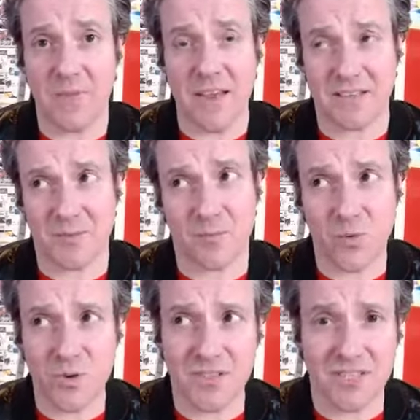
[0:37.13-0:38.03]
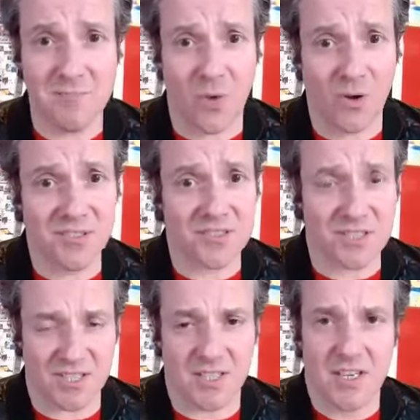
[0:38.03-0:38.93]
And that's a pretty
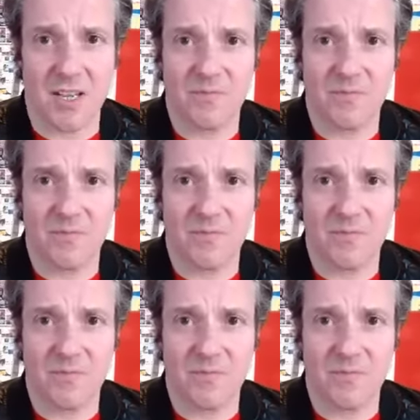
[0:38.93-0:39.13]
modest